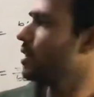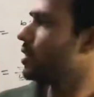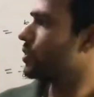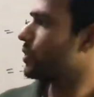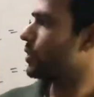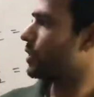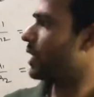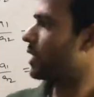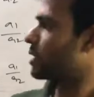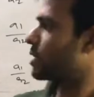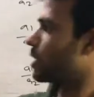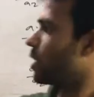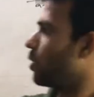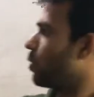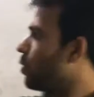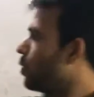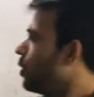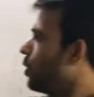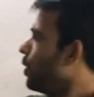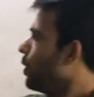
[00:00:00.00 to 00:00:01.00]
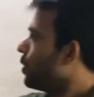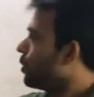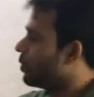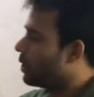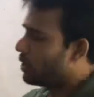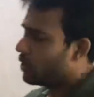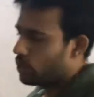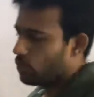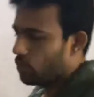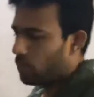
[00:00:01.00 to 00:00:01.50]
So that's how we
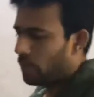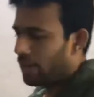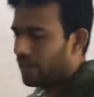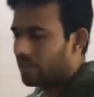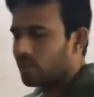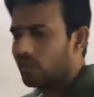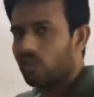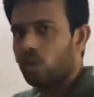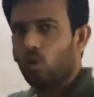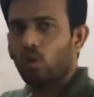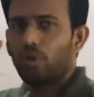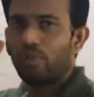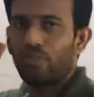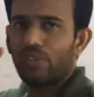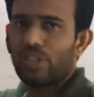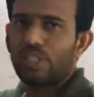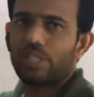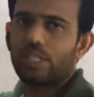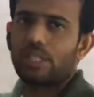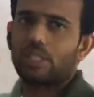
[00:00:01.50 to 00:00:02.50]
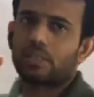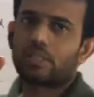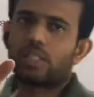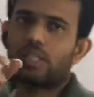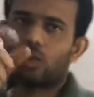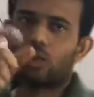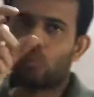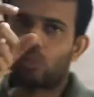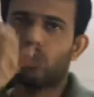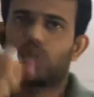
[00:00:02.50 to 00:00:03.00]
need to make the coefficients
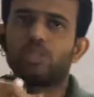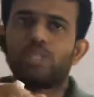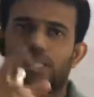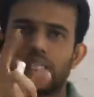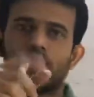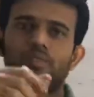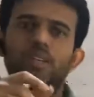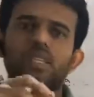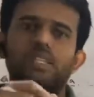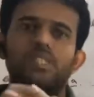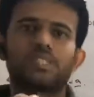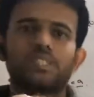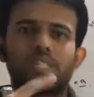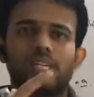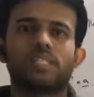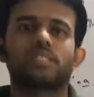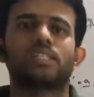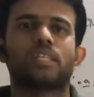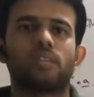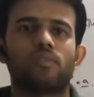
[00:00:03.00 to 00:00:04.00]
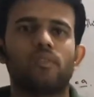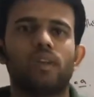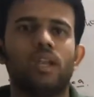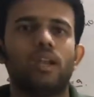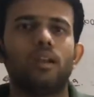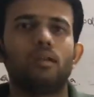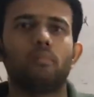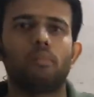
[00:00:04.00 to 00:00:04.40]
in both the equations as equal